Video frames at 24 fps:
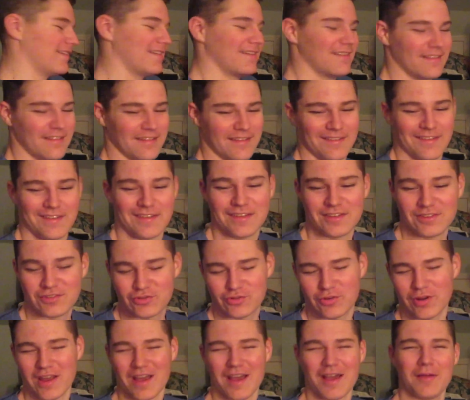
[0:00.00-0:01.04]
I was a
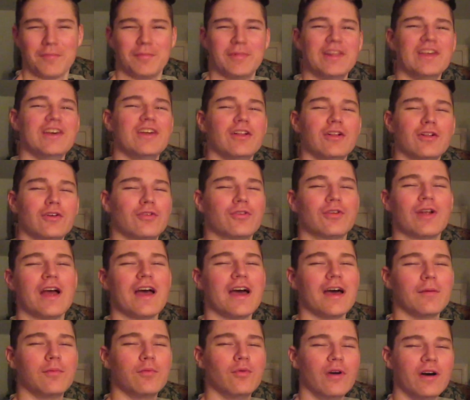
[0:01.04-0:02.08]
crab, little
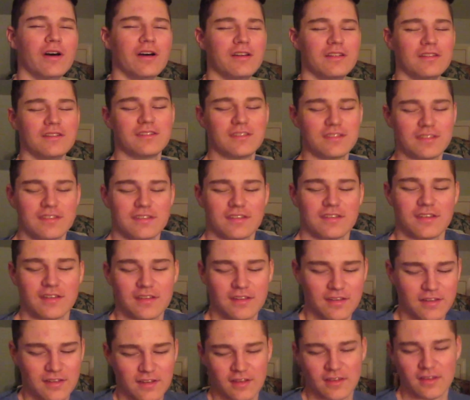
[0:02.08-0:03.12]
crab once.
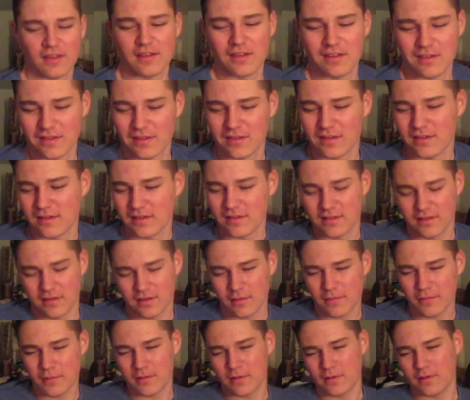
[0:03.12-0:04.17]
Now I
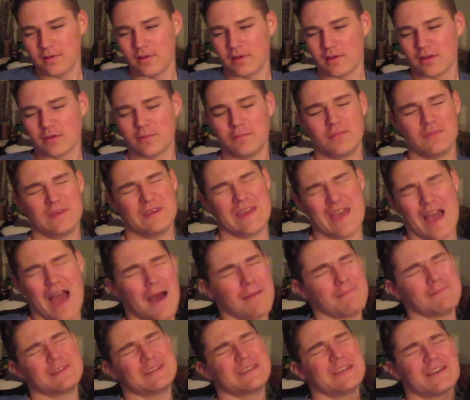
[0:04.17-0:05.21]
know I can be
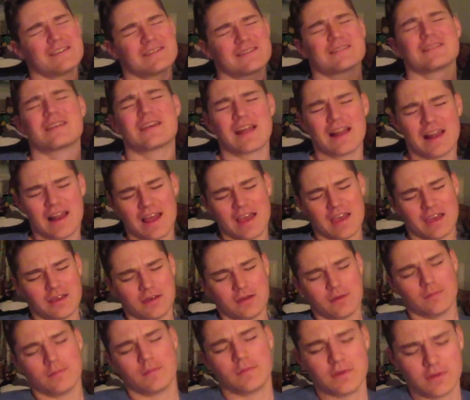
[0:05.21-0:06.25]
happy as a
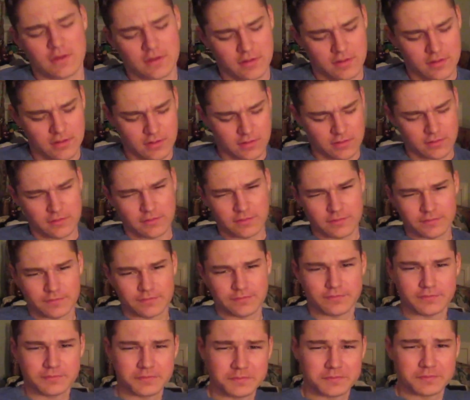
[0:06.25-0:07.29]
crab
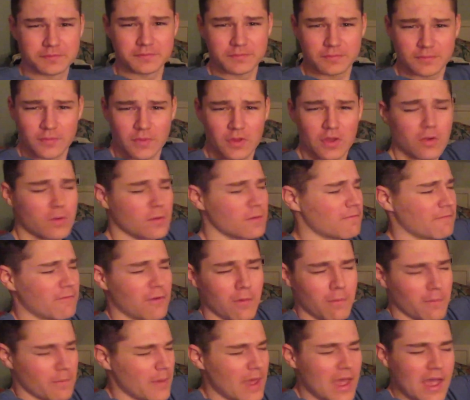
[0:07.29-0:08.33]
because I'm
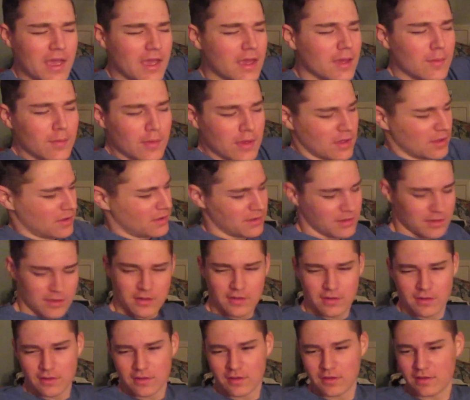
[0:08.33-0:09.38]
beautiful, baby.
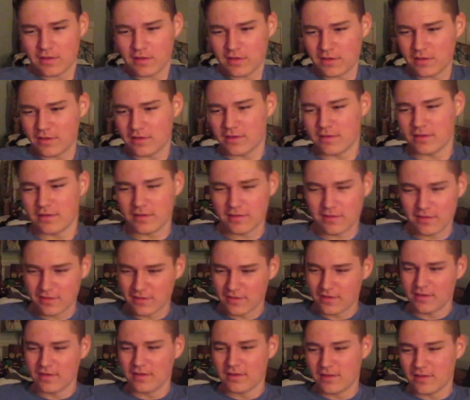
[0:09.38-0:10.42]

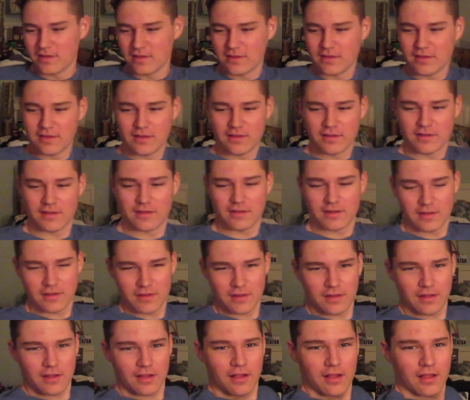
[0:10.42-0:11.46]
did your granny say,
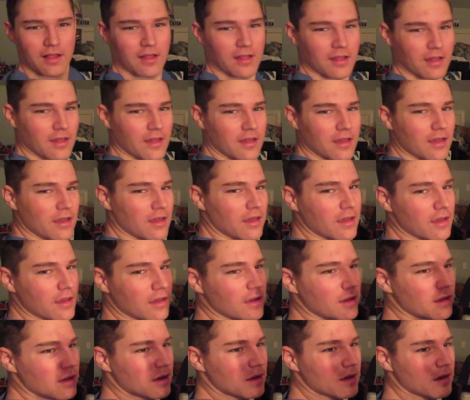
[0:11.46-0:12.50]
listen to your
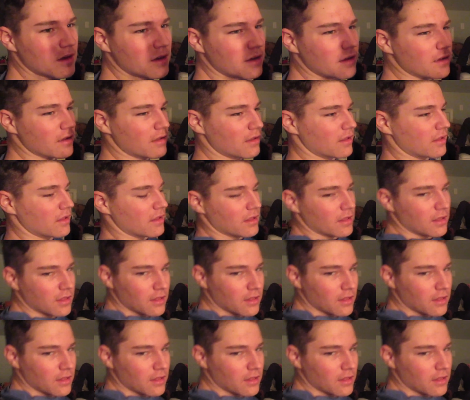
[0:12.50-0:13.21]
heart?